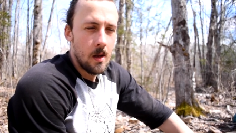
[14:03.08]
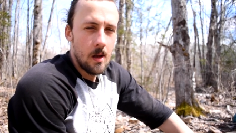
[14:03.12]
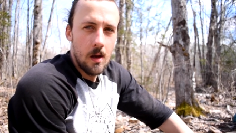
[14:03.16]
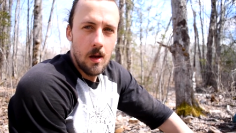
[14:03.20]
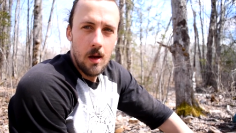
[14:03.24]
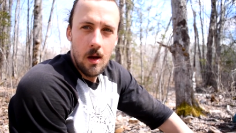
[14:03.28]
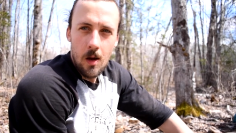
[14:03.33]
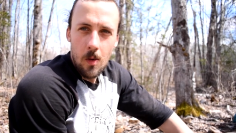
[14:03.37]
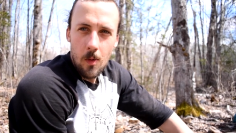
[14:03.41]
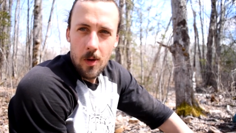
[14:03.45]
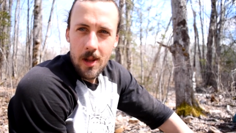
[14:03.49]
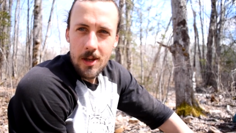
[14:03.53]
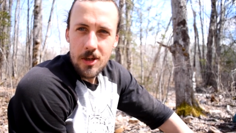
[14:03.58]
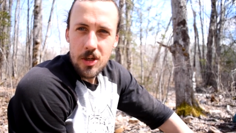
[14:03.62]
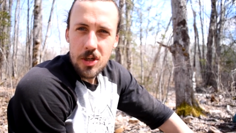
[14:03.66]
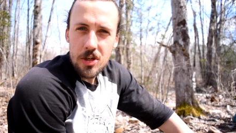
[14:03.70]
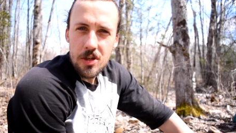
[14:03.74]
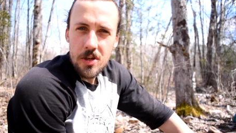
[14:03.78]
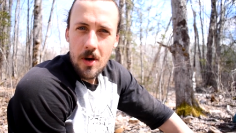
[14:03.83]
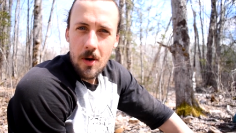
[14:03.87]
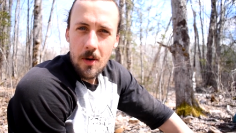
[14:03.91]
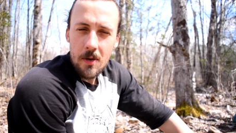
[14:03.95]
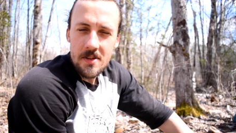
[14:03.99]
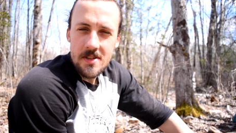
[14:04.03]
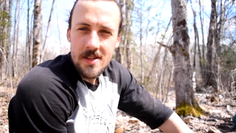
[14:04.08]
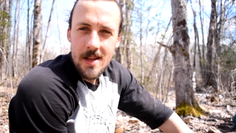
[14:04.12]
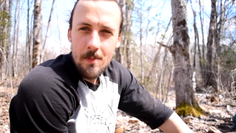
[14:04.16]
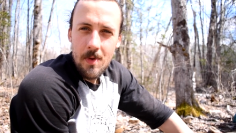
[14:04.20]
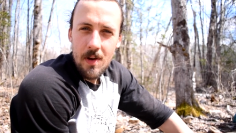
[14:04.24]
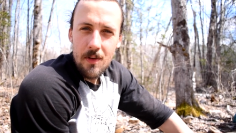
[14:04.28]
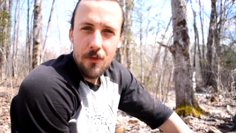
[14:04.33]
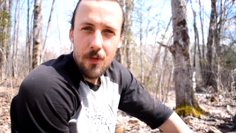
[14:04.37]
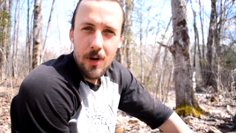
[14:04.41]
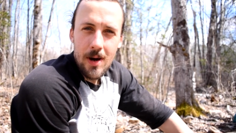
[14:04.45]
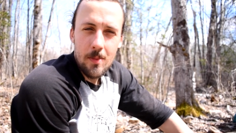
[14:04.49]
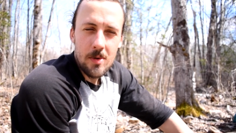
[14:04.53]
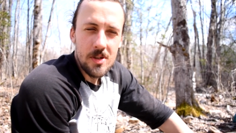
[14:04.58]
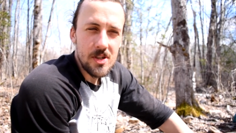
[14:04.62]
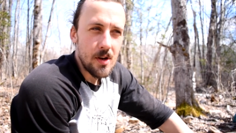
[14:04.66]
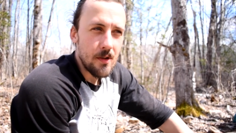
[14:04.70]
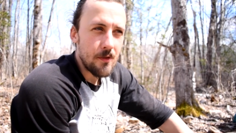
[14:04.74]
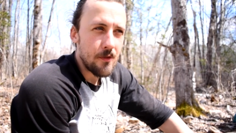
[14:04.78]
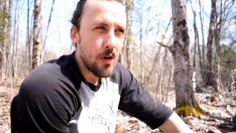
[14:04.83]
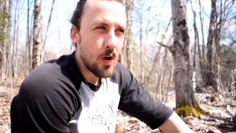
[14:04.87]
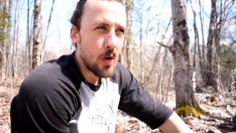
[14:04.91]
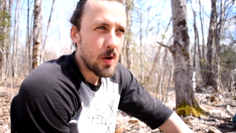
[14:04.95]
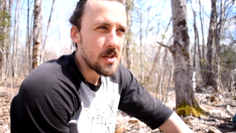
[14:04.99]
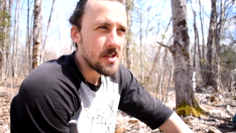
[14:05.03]
Oh, well, I just noticed that my frame was out of
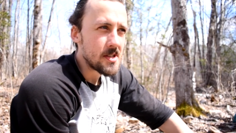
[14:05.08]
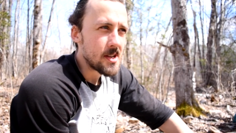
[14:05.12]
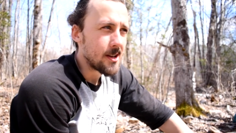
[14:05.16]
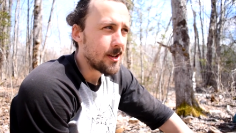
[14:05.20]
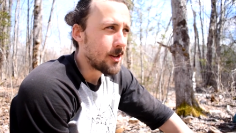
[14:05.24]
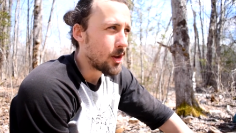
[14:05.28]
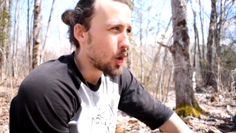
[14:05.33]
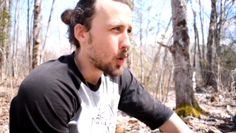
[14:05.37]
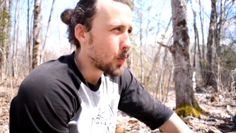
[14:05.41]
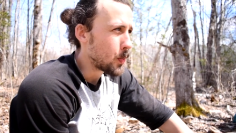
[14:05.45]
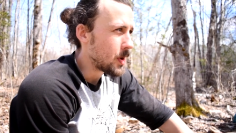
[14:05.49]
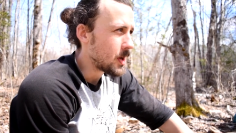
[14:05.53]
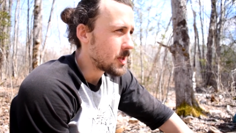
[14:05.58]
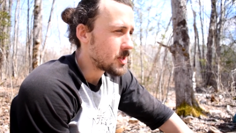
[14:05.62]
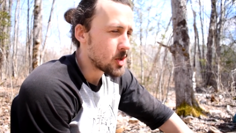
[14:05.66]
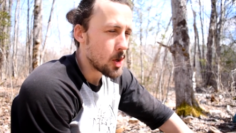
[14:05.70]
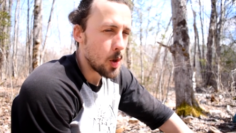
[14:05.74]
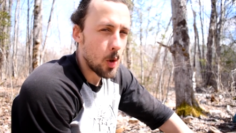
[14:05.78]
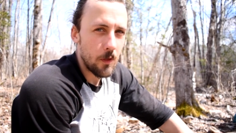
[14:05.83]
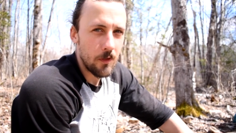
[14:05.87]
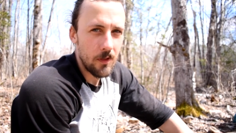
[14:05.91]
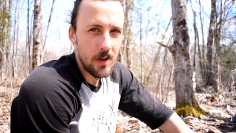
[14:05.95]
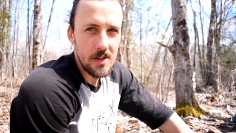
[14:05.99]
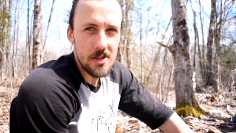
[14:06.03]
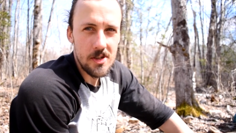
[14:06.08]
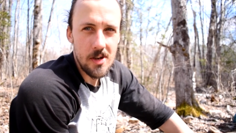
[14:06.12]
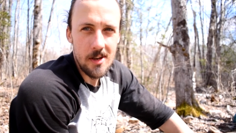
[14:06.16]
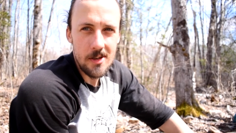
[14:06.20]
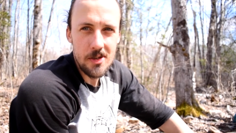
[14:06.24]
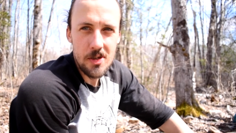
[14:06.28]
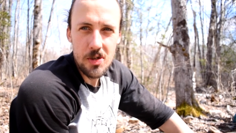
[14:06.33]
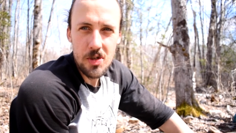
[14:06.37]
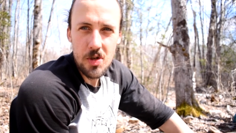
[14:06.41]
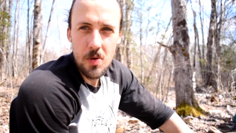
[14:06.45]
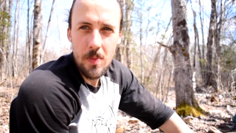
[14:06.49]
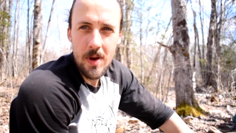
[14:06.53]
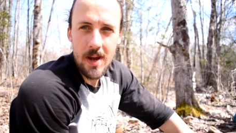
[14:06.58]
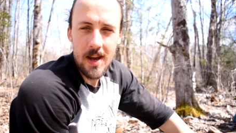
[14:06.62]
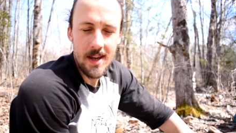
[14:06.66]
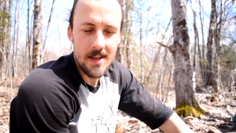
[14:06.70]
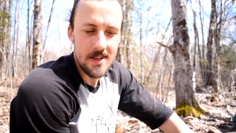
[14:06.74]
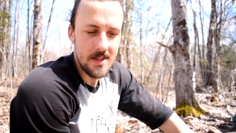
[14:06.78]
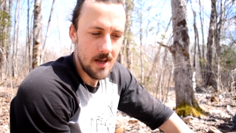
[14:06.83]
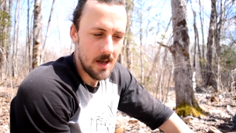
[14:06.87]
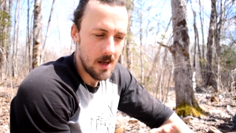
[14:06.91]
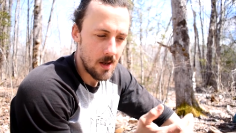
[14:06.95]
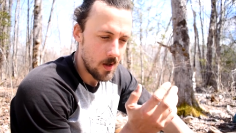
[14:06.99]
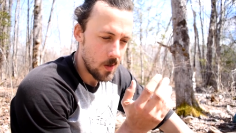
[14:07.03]
focus there a little bit, so hopefully it's not too
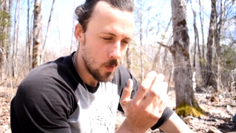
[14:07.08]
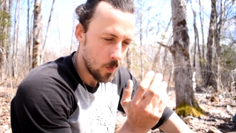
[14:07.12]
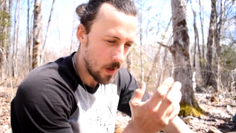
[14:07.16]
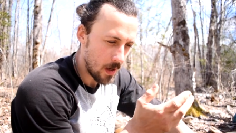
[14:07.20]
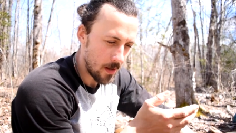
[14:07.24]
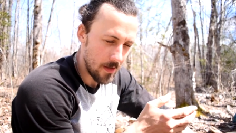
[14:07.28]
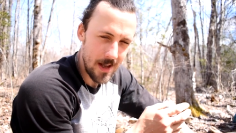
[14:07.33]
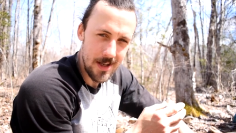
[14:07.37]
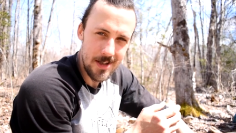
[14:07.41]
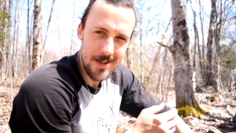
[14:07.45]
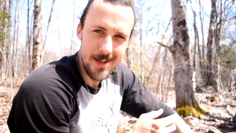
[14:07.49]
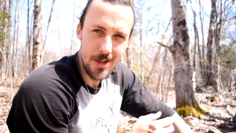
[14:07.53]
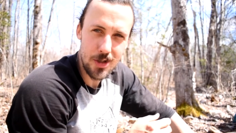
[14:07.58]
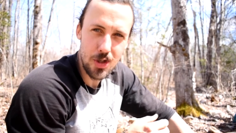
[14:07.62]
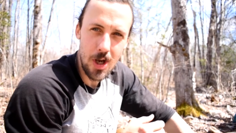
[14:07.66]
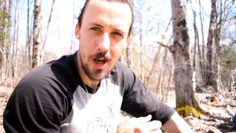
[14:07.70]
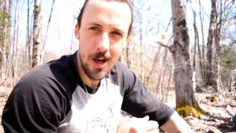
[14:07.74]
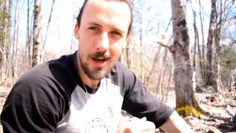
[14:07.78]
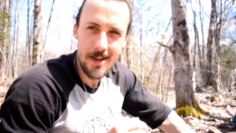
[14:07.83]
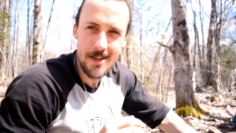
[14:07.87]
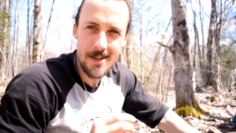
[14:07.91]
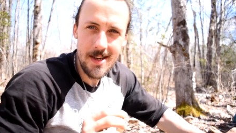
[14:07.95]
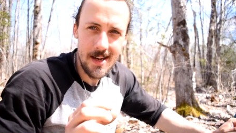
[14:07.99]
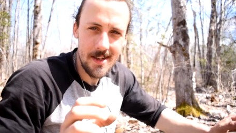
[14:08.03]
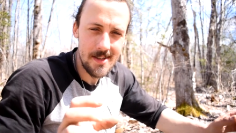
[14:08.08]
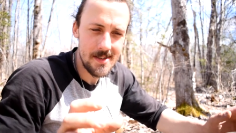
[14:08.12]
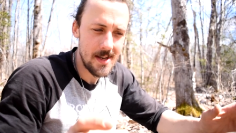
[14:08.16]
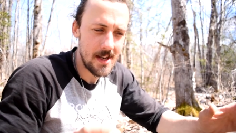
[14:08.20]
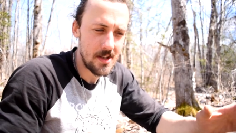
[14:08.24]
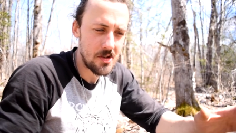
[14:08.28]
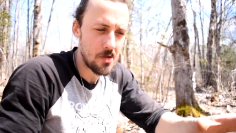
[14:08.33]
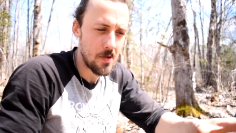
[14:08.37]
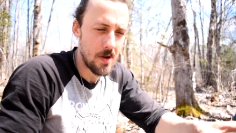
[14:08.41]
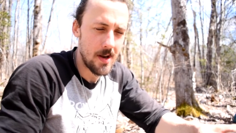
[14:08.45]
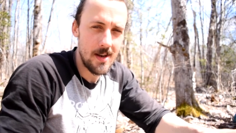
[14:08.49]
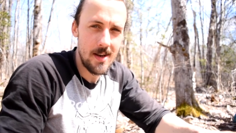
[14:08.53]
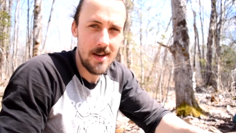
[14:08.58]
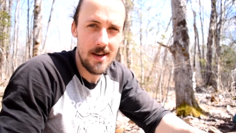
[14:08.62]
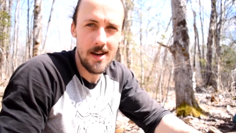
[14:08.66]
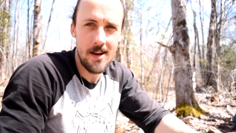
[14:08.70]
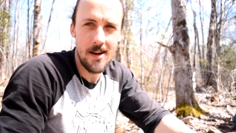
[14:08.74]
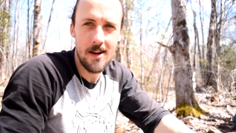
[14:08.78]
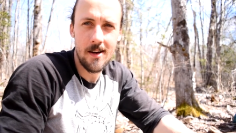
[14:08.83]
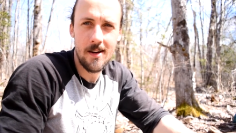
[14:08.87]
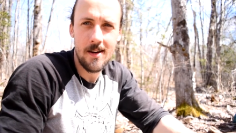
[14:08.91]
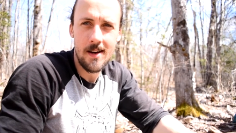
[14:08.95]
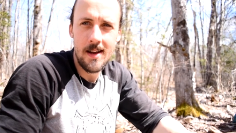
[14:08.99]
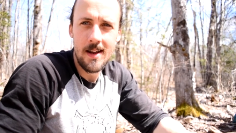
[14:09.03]
bad. Well, that's the Chaga taste test right
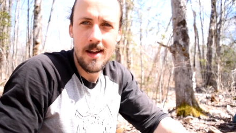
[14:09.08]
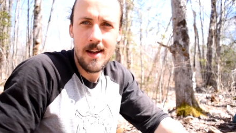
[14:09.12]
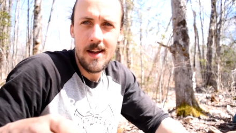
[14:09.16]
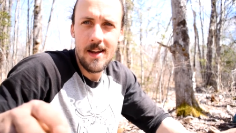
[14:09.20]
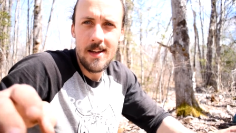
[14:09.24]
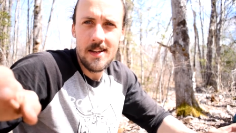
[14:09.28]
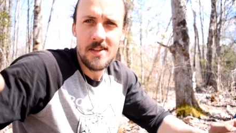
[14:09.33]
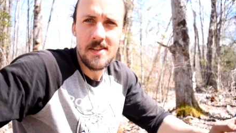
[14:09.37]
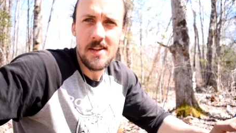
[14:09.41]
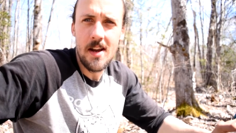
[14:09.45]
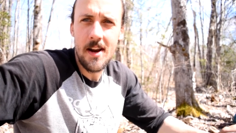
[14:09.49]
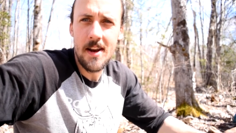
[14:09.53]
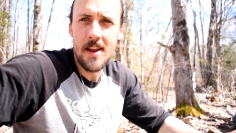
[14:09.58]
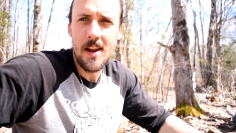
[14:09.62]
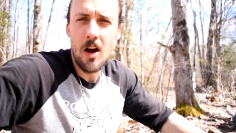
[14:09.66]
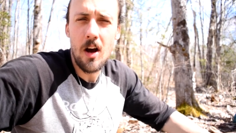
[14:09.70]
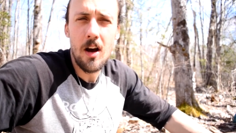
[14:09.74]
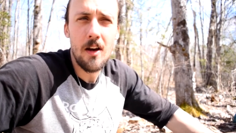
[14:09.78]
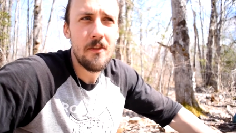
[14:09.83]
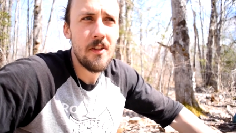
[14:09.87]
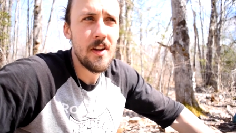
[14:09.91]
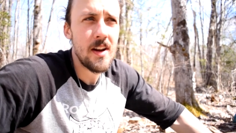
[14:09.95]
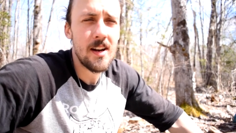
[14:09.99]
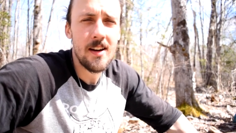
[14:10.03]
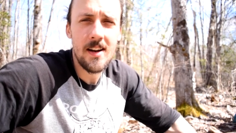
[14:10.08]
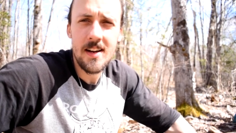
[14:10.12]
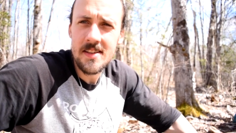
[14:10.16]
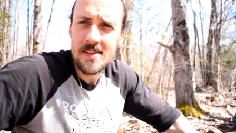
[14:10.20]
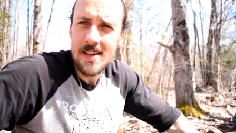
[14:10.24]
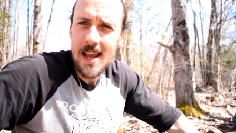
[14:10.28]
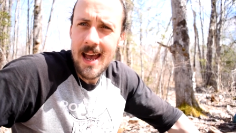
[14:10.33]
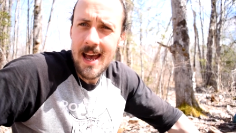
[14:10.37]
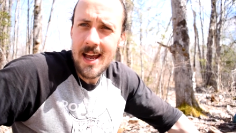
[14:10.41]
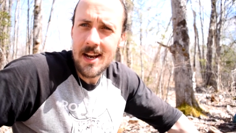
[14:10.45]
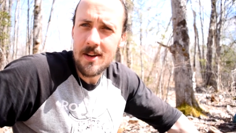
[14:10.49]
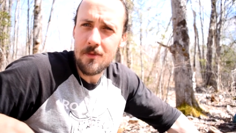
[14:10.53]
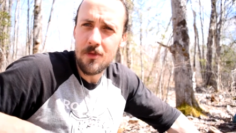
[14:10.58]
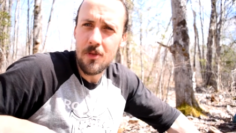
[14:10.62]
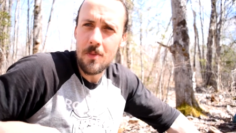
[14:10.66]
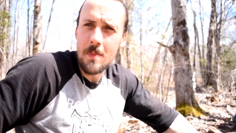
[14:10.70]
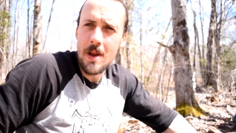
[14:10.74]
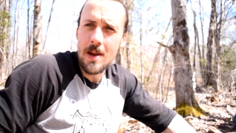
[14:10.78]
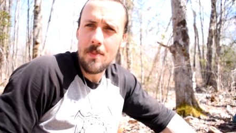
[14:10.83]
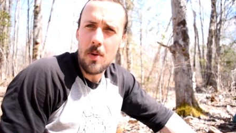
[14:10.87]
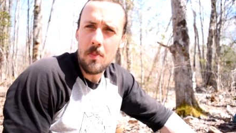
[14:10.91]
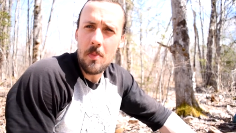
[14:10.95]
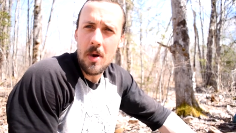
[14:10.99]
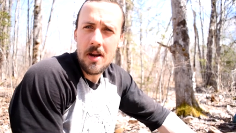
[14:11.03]
here. Signing off here is Adam from
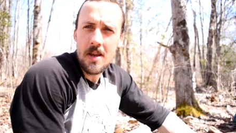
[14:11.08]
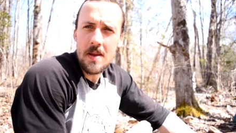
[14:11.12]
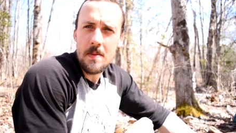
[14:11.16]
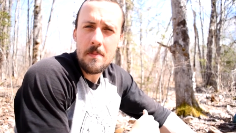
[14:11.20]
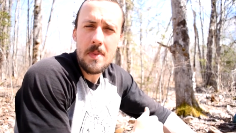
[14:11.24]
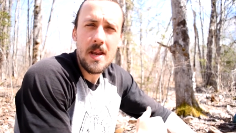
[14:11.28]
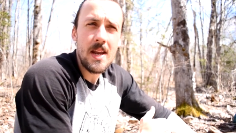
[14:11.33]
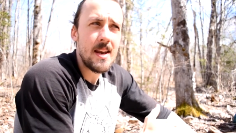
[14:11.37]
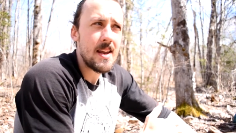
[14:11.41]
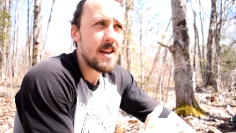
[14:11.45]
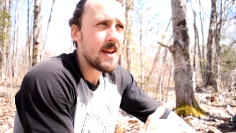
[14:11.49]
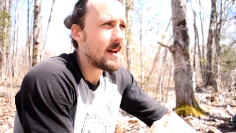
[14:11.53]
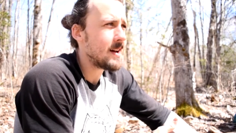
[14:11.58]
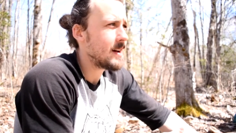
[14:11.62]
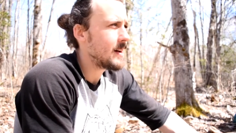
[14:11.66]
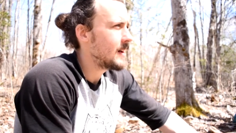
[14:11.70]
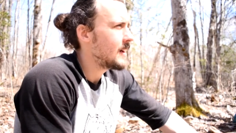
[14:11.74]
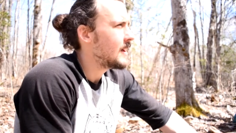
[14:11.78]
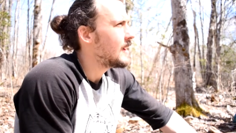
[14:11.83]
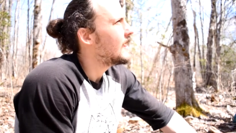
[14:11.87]
Maple Monkey Media